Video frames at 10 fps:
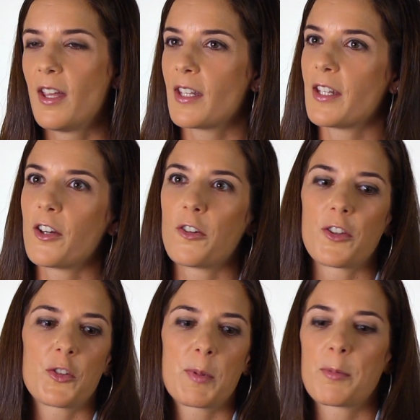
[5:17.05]
You know,
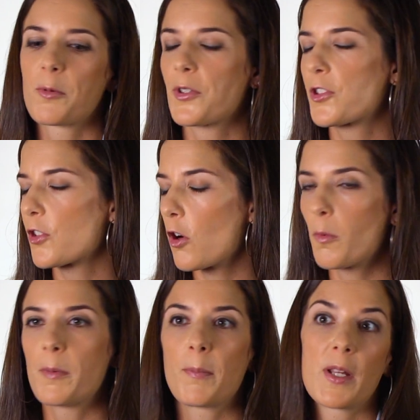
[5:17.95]
there's people with so
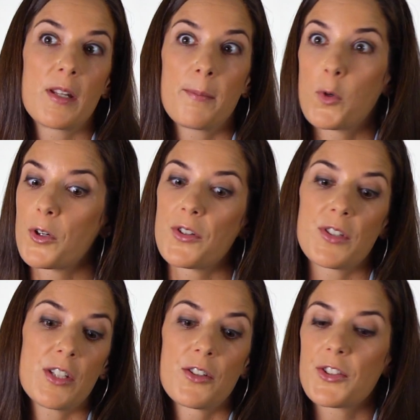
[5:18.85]
many more
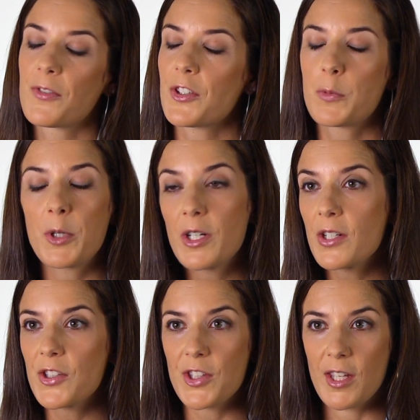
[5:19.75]
years of
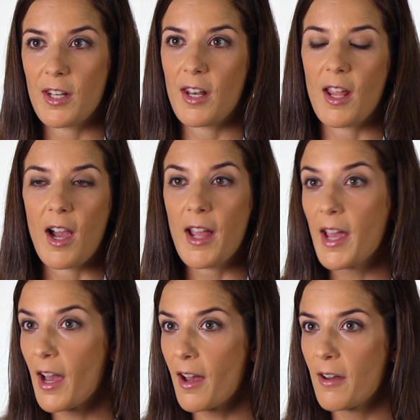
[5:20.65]
experience than I
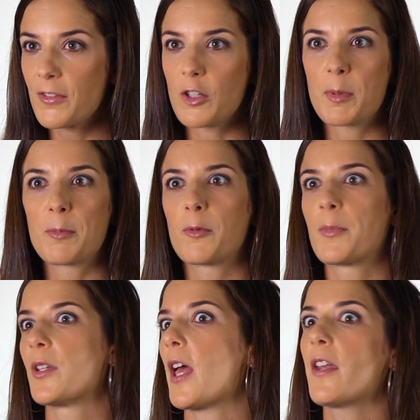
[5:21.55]
have. You know, people have
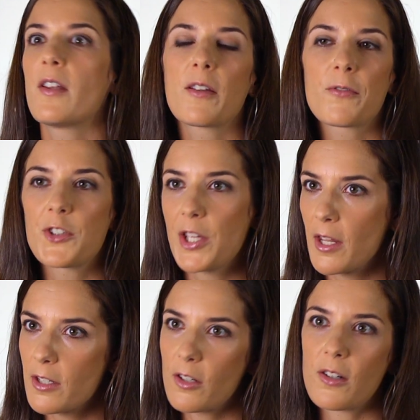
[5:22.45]
been editing for
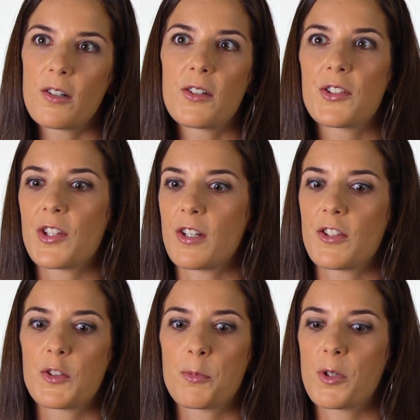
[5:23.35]
ten years, and at
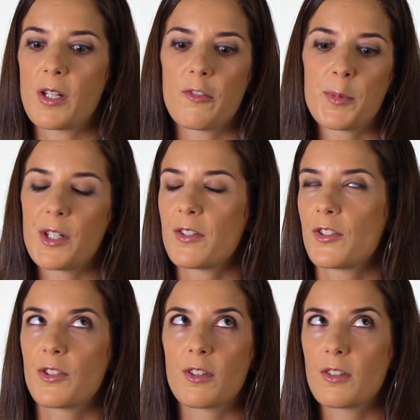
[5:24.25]
this point I've been in
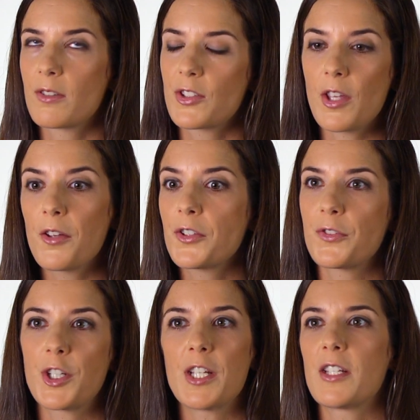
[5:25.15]
sales
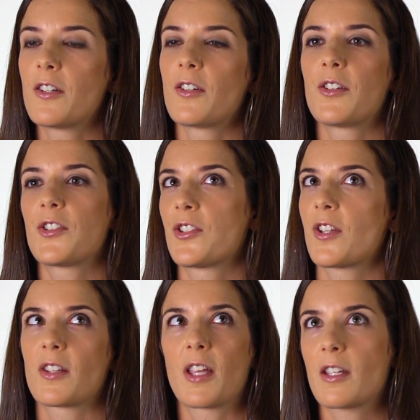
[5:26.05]
for eight years and
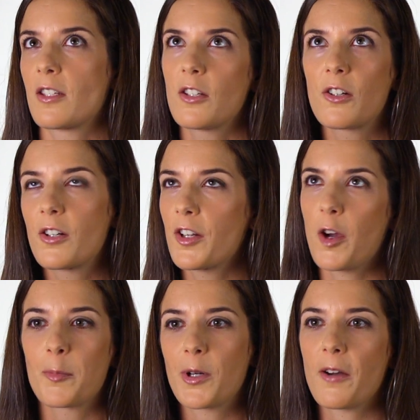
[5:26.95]
done like a year in
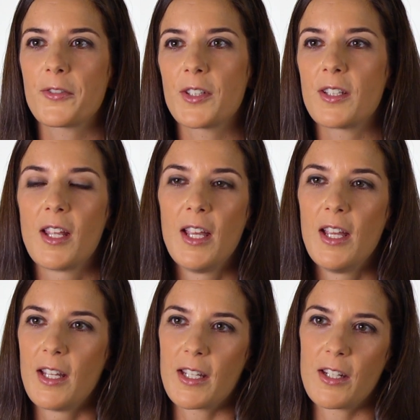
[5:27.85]
nonprofit.
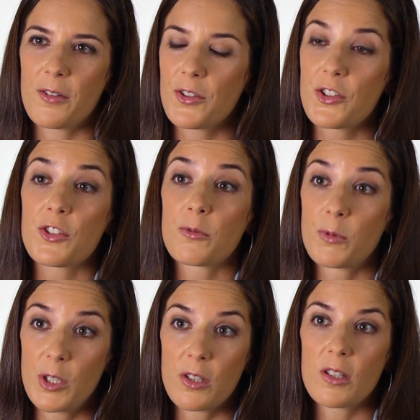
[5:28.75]
You know, this is a
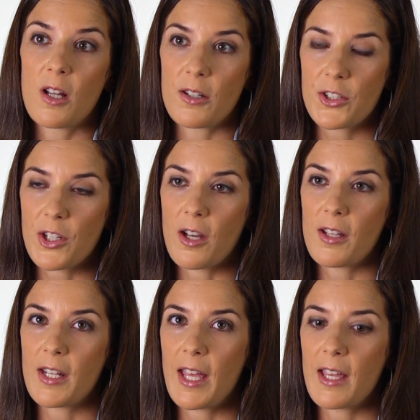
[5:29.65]
real long
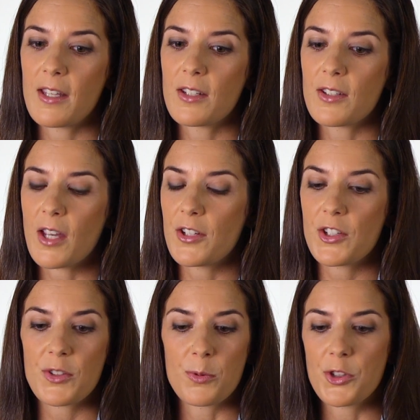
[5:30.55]
shot. And I
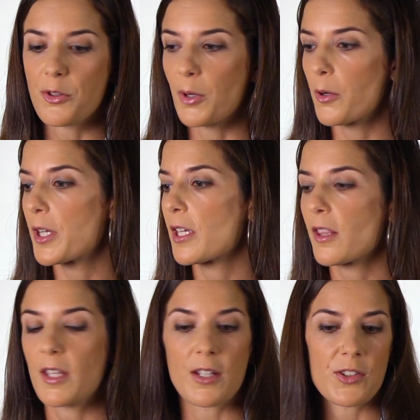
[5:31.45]
just was throwing
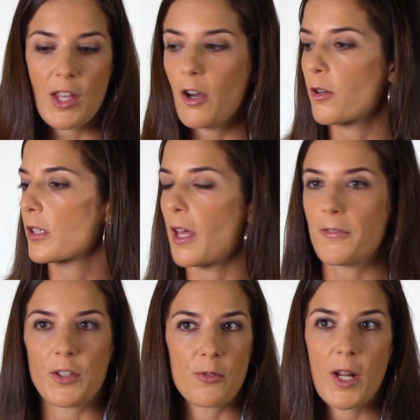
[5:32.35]
things out
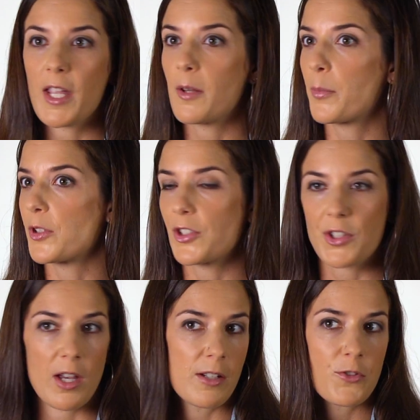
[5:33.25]
left and right, but
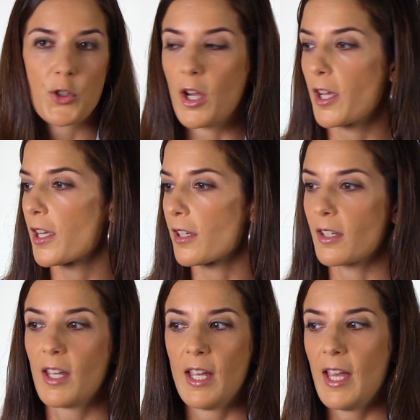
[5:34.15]
just kind of
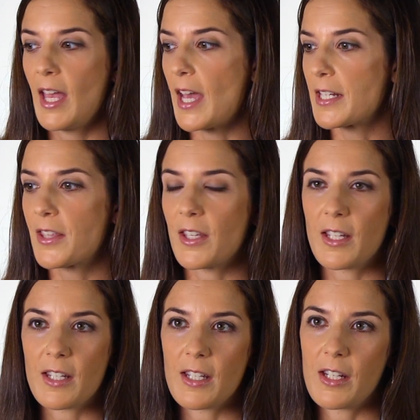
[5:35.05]
trying
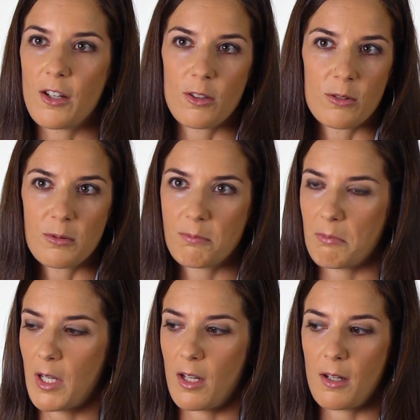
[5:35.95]
anything, you know,
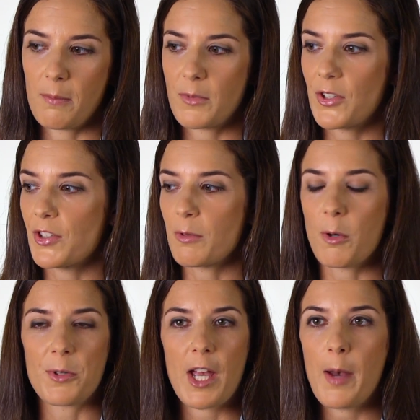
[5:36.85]
um, to see
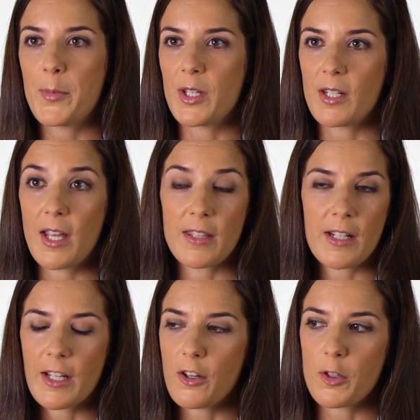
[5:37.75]
what would happen. And
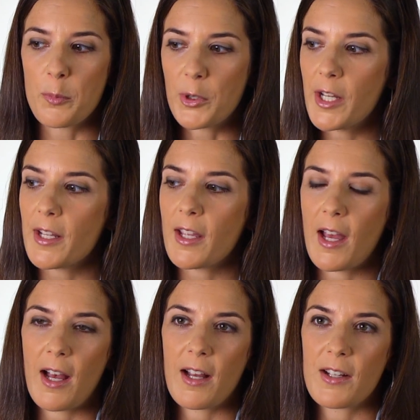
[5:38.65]
then I got a break
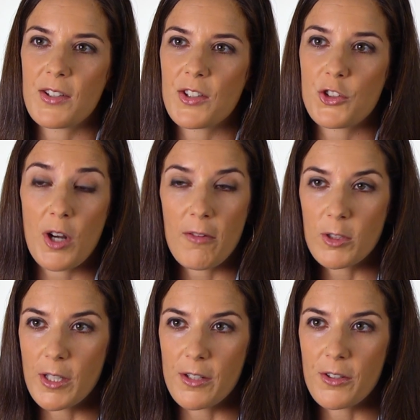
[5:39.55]
as a
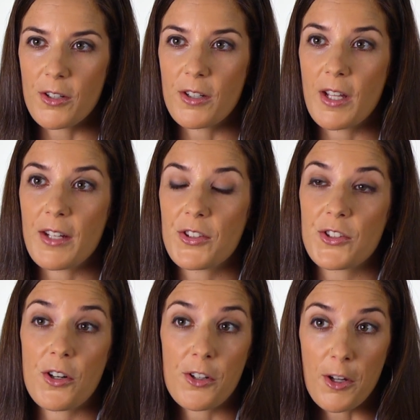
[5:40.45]
travel editor at a
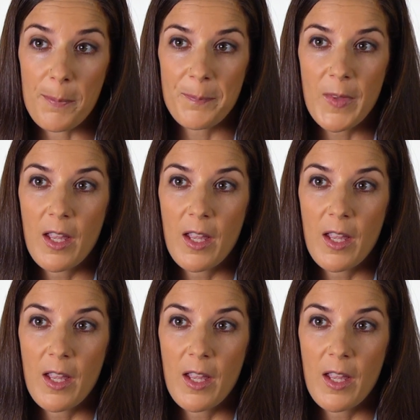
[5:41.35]
startup,